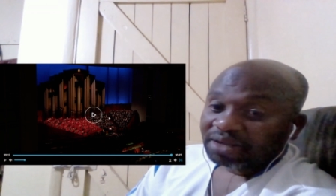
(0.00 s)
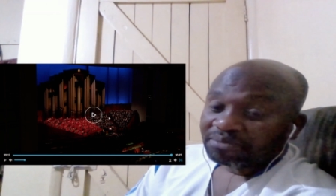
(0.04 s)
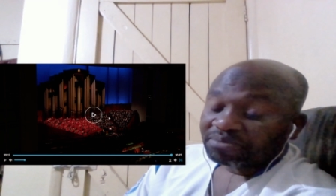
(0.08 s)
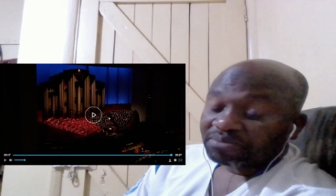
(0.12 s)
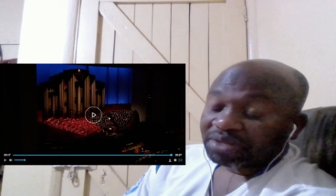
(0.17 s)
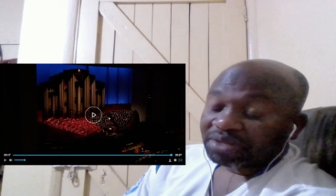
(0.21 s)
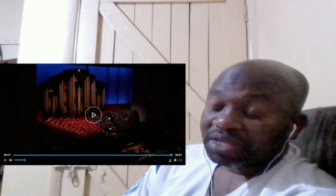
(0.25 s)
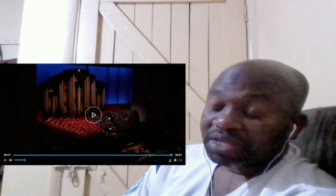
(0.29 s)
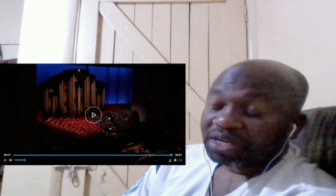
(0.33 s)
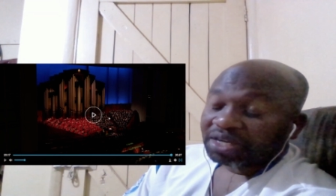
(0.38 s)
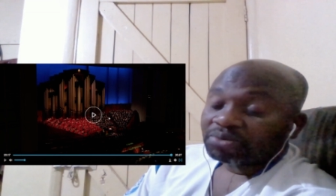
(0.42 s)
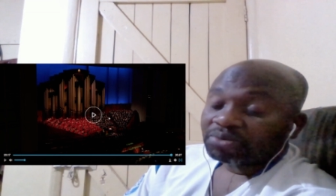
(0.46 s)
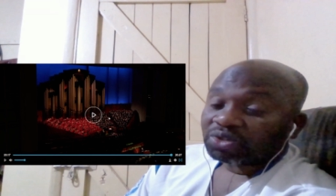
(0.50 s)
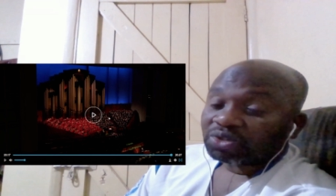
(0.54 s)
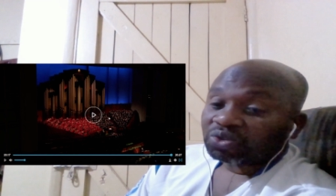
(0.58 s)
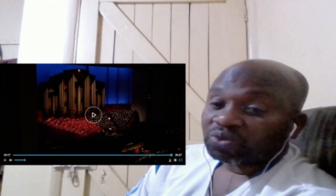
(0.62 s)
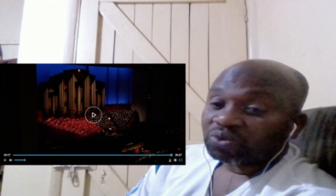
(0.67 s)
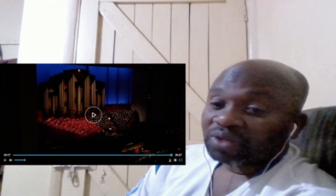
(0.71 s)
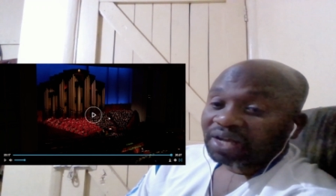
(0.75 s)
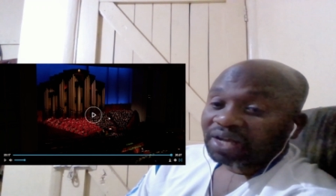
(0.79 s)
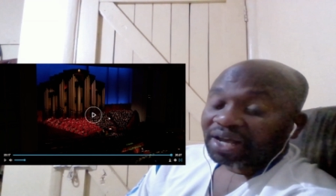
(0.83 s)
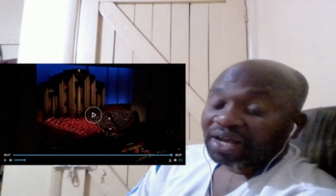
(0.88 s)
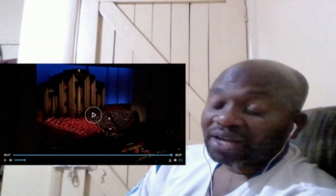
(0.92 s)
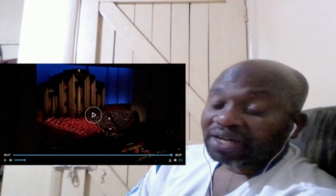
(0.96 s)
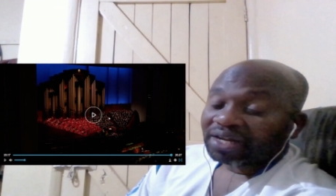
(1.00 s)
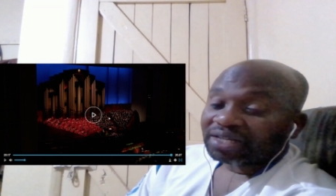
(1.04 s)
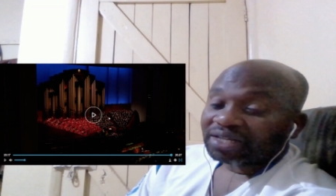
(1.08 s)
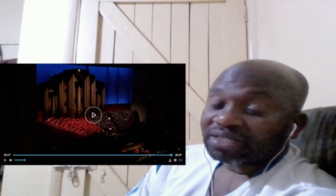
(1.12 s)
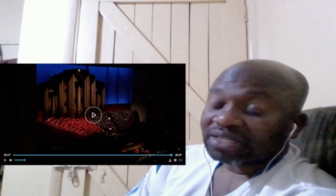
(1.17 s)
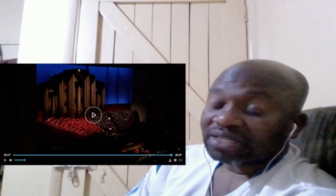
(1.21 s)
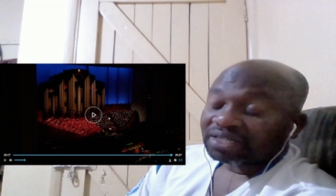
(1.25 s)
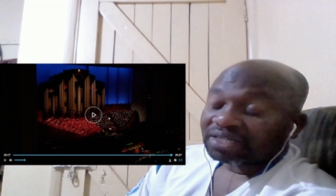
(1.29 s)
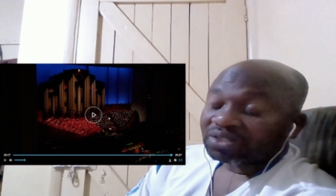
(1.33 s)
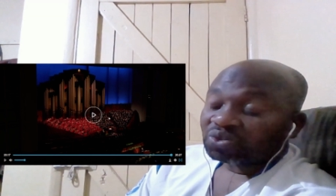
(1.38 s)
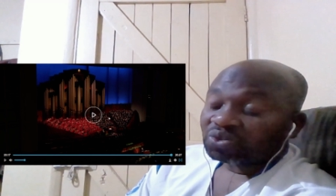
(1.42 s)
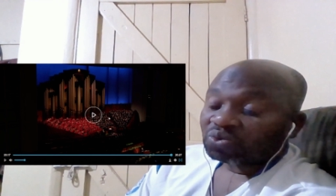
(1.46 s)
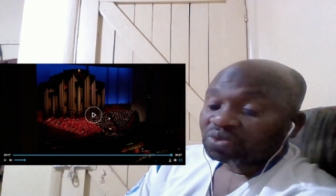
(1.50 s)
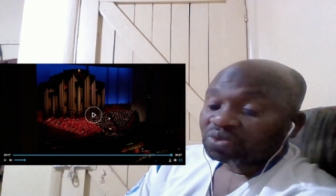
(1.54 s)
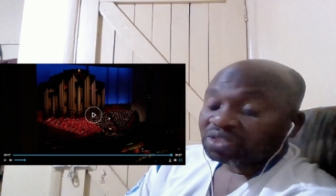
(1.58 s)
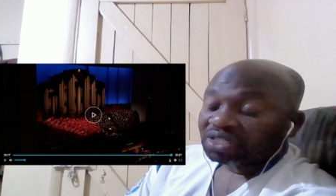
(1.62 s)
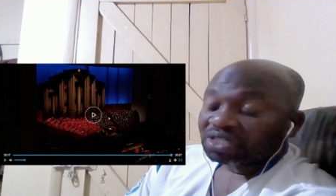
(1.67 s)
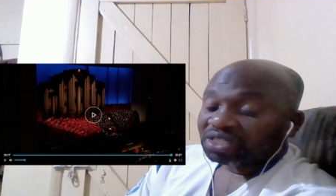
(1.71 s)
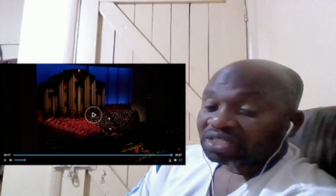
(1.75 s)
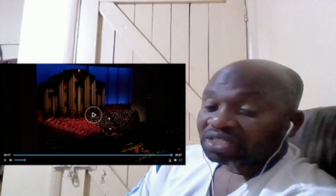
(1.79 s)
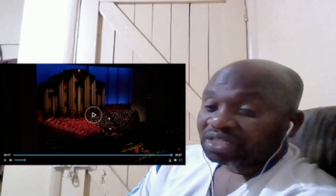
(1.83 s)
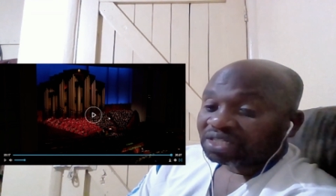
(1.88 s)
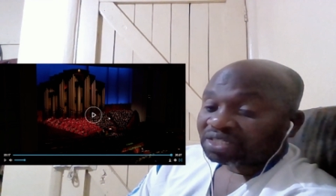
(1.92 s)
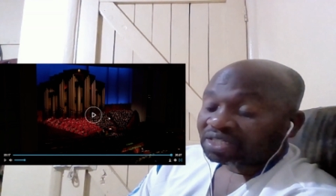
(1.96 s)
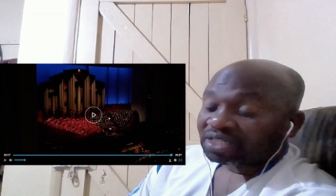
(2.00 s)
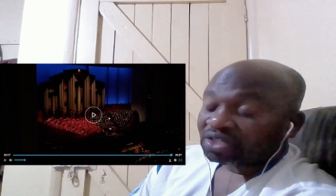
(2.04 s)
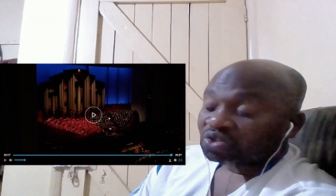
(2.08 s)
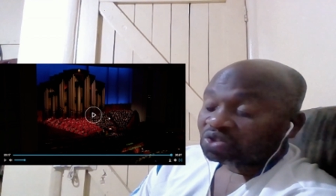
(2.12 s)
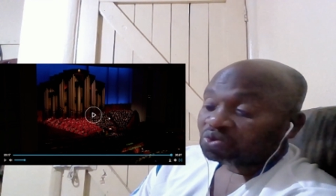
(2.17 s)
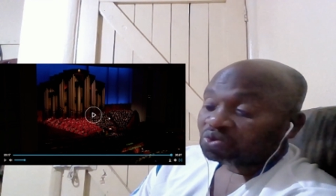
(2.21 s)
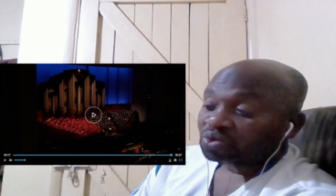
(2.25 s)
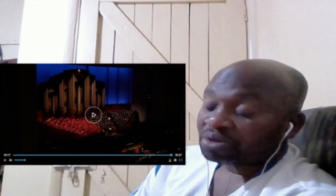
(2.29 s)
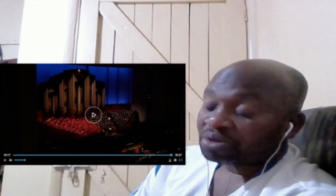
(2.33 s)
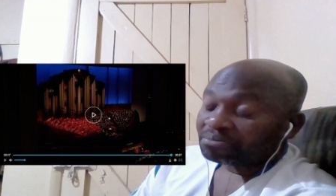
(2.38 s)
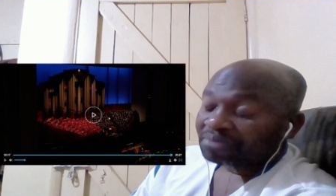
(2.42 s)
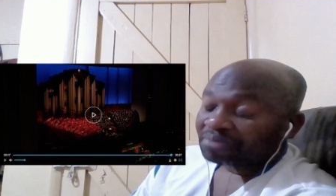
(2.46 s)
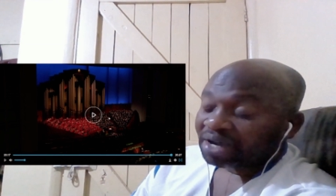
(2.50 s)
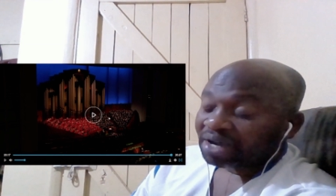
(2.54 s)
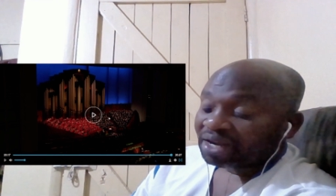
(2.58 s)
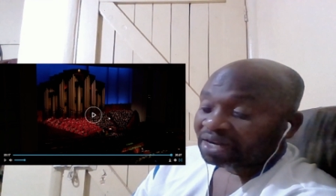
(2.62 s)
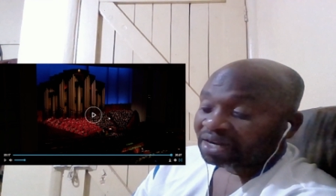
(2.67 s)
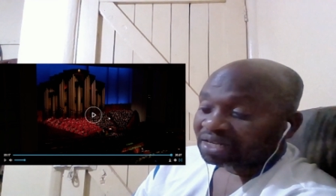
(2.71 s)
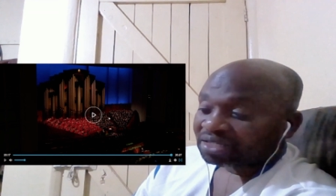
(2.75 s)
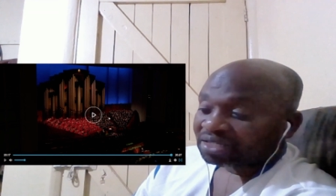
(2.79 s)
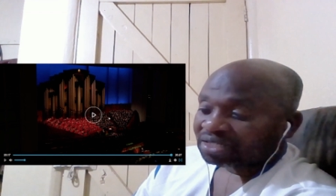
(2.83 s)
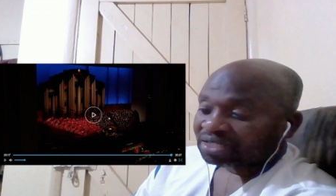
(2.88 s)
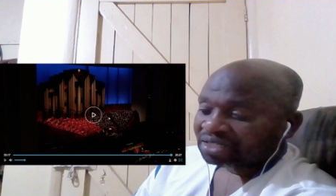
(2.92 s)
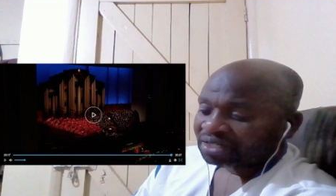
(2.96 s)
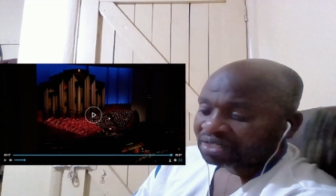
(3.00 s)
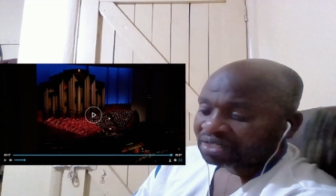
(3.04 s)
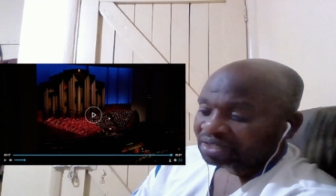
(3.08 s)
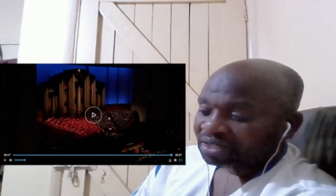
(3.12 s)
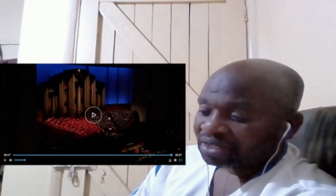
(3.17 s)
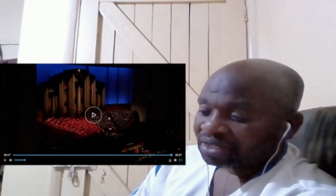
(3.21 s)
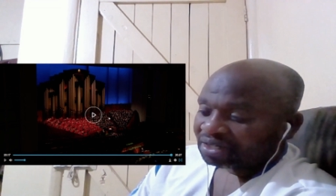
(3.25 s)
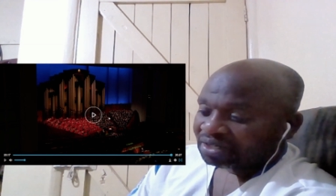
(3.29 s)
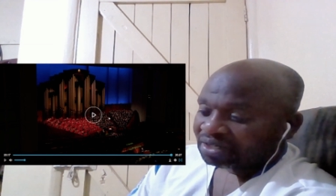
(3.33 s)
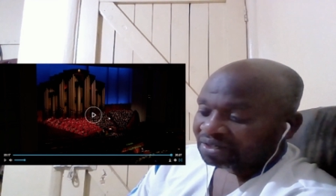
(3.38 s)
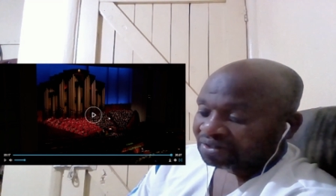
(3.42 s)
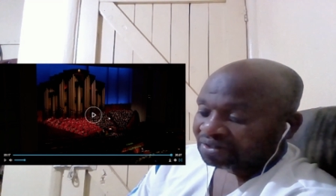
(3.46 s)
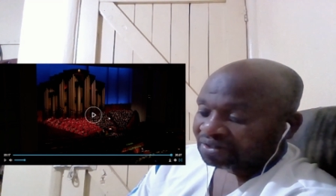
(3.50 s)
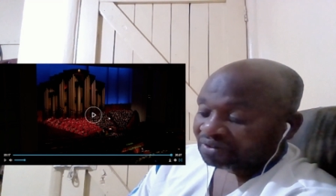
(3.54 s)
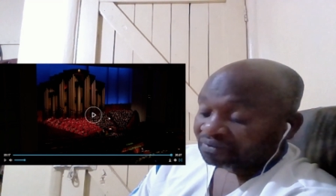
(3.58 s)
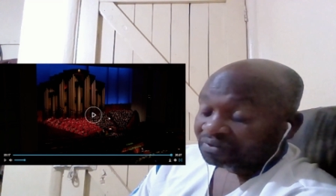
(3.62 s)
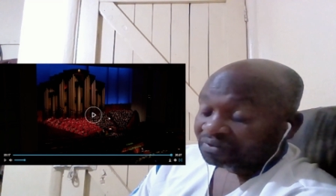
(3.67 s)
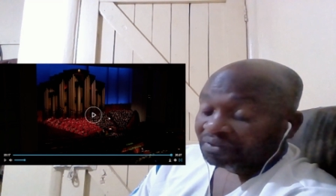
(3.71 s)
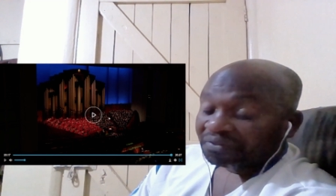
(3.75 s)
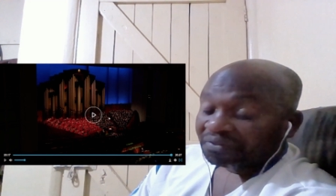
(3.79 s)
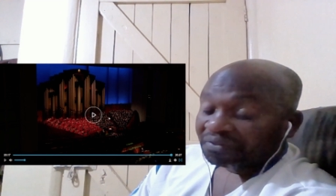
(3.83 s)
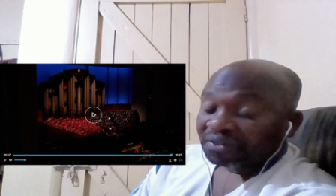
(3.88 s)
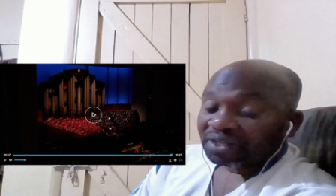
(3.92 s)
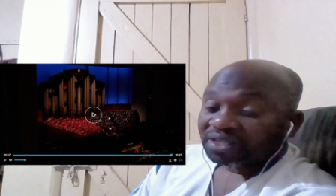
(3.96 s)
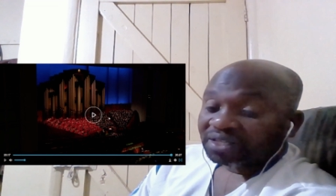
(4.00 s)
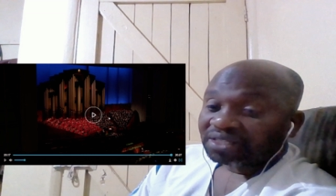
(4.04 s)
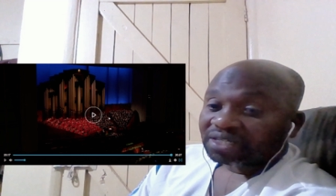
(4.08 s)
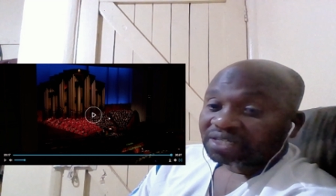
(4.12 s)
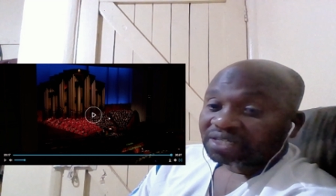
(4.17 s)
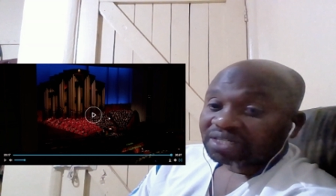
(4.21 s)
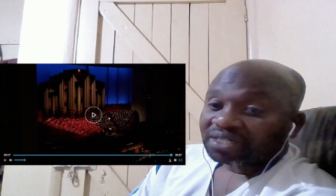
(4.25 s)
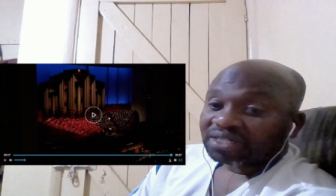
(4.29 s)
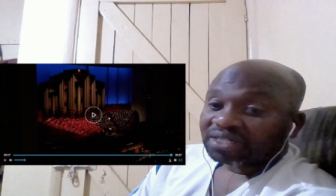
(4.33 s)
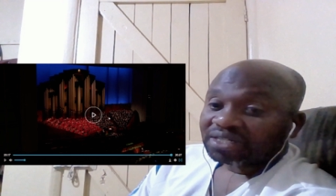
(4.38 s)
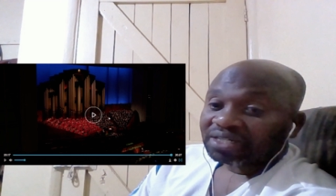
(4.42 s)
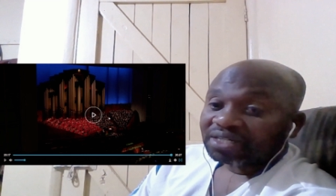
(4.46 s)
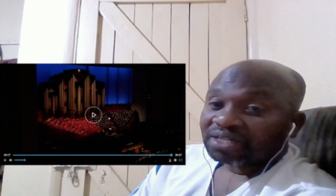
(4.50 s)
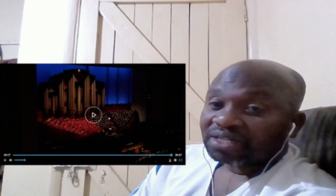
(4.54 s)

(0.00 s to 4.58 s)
be able to guide us and to teach us and to remind us of the things that